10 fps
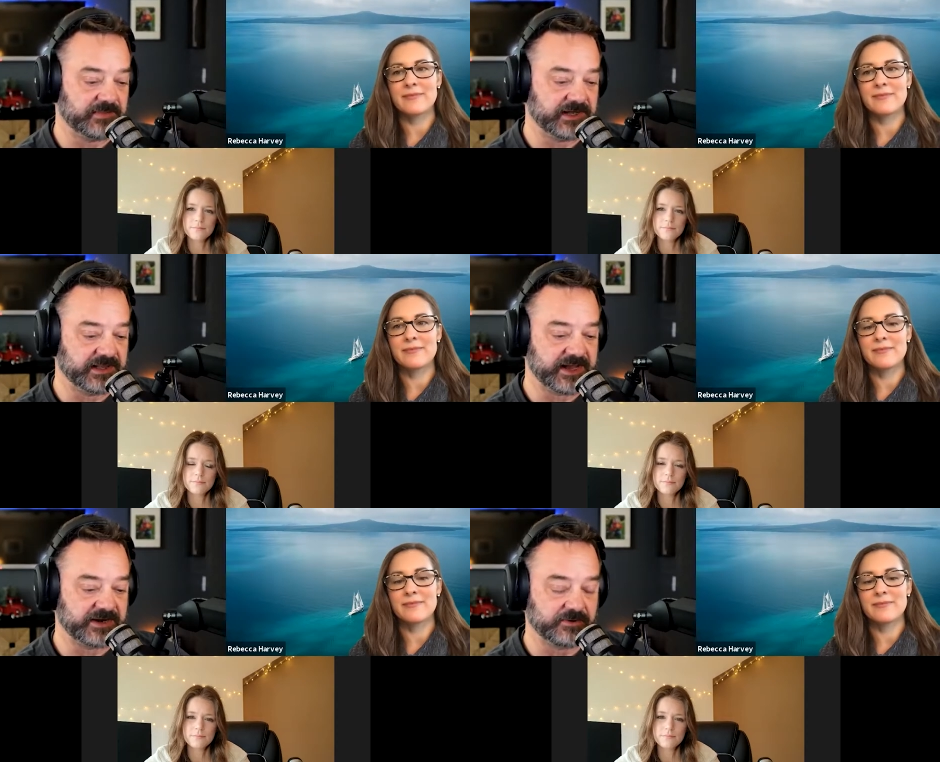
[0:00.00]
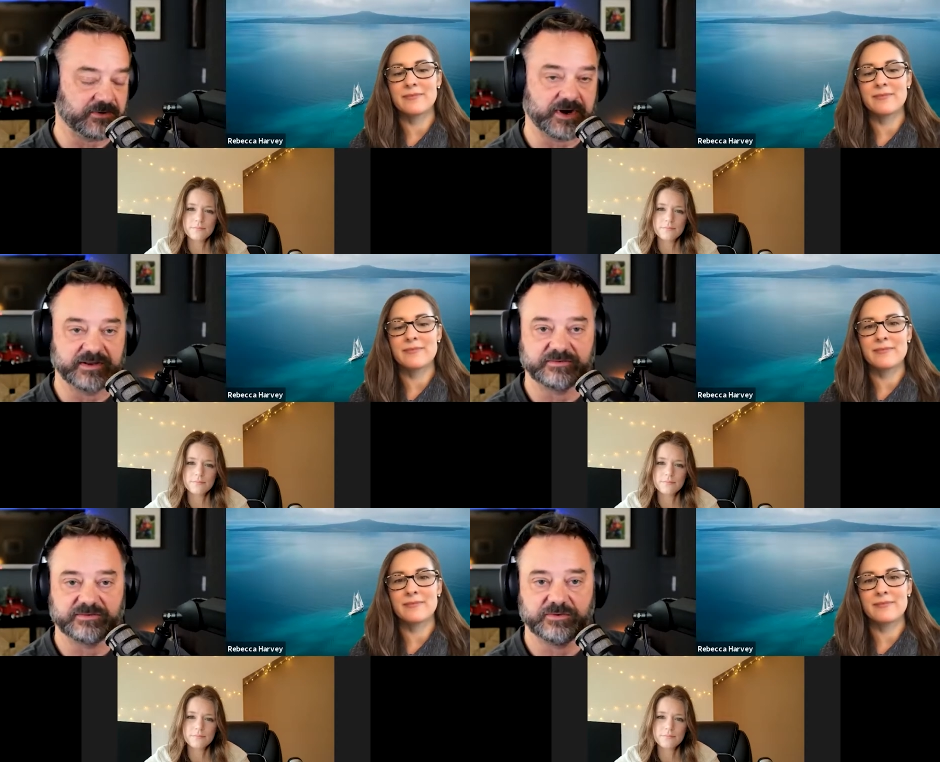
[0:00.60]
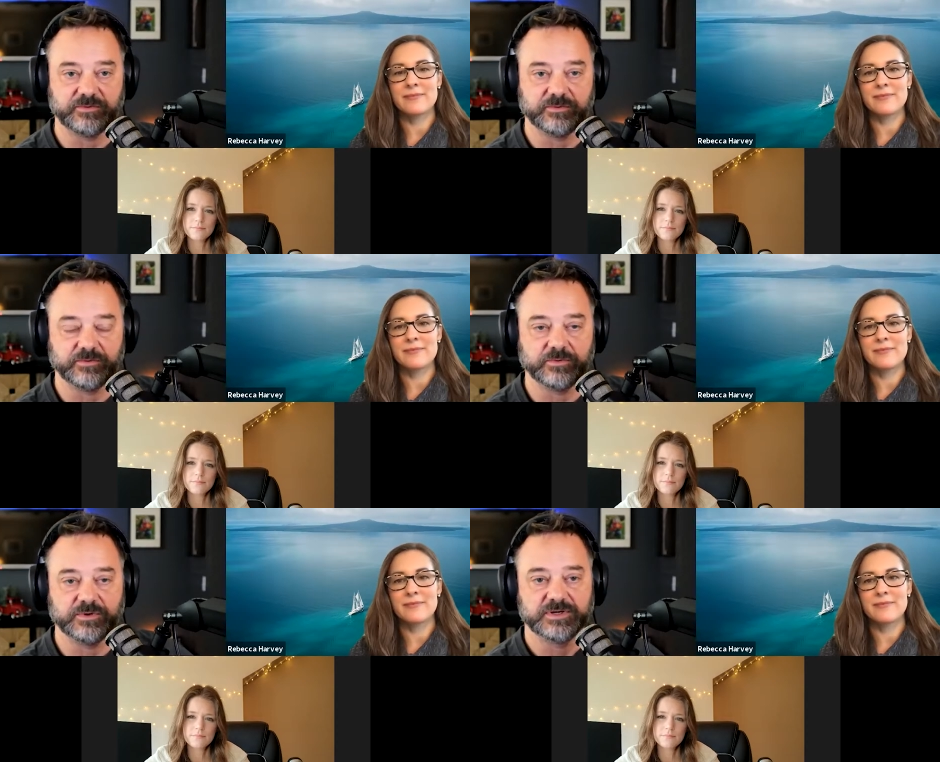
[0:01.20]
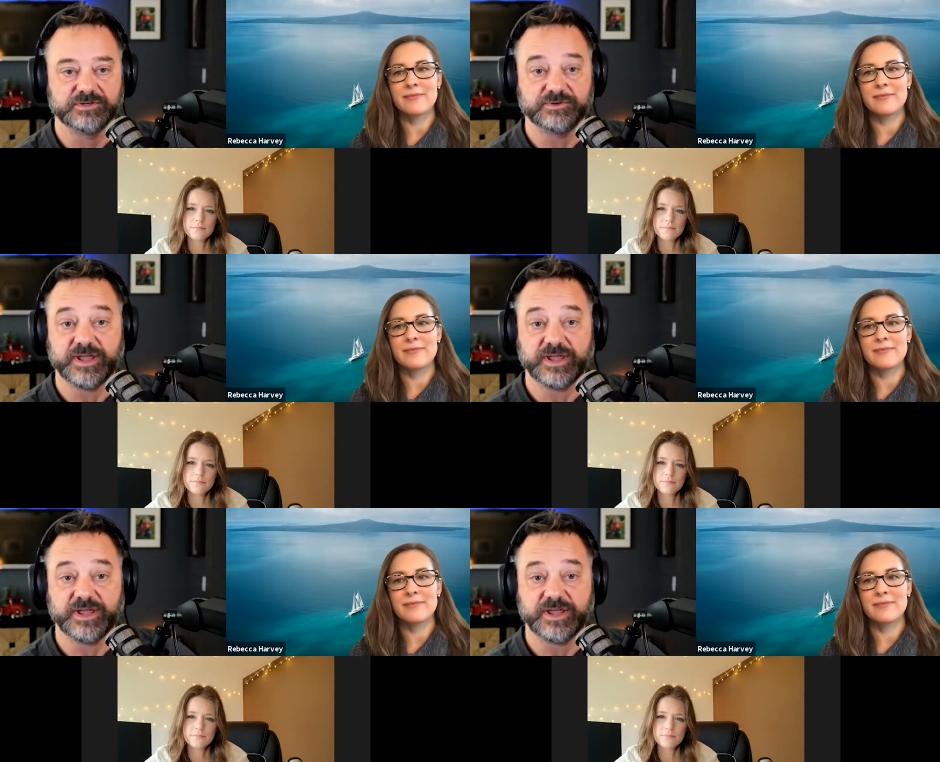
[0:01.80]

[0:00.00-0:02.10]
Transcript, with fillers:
Speaker 1: a lot of credit to to